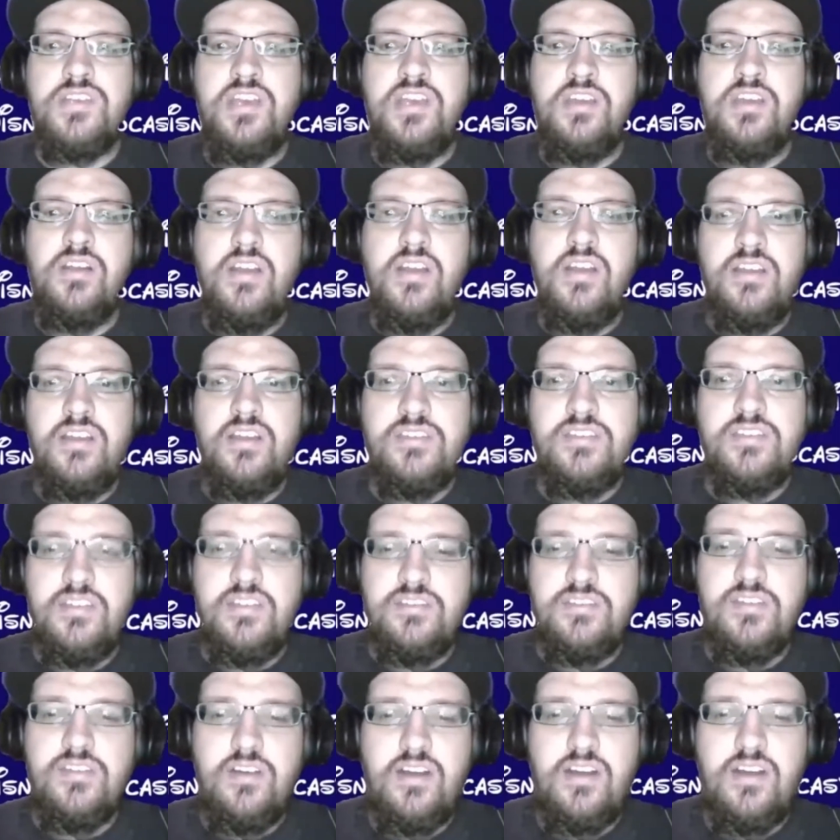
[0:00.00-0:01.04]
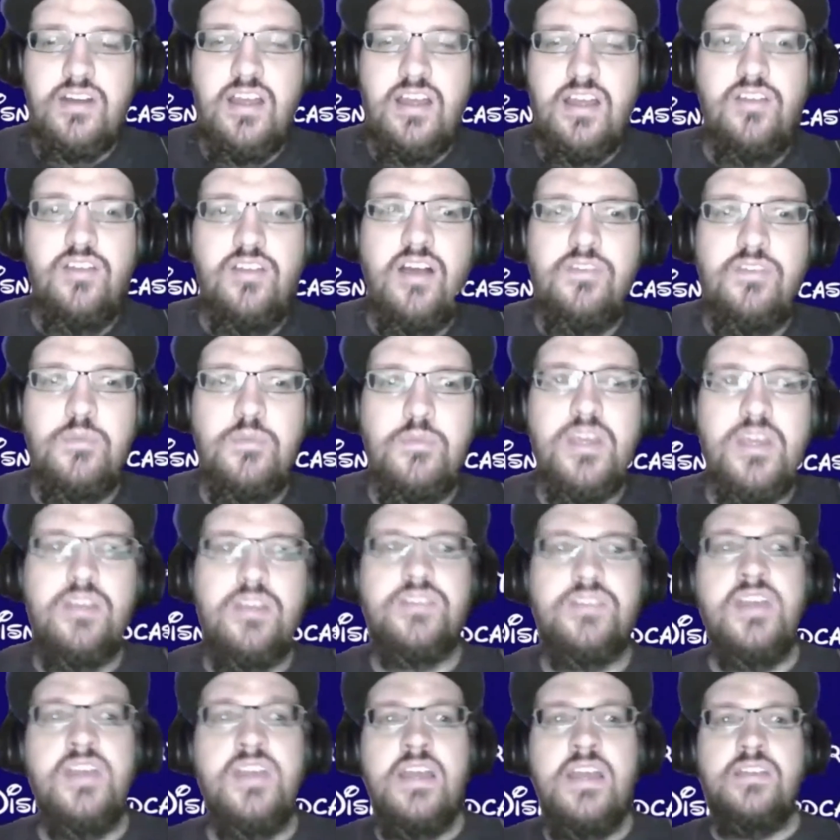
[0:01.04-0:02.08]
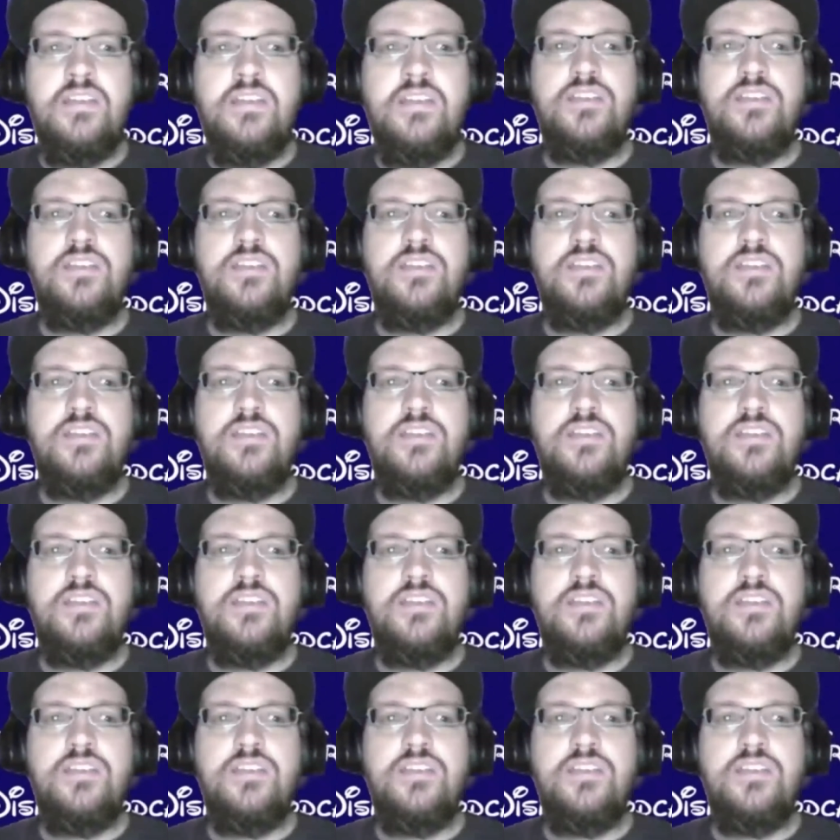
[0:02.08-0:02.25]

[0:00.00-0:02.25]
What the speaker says: Curious, and sorry to cut you off. I'm curious. Did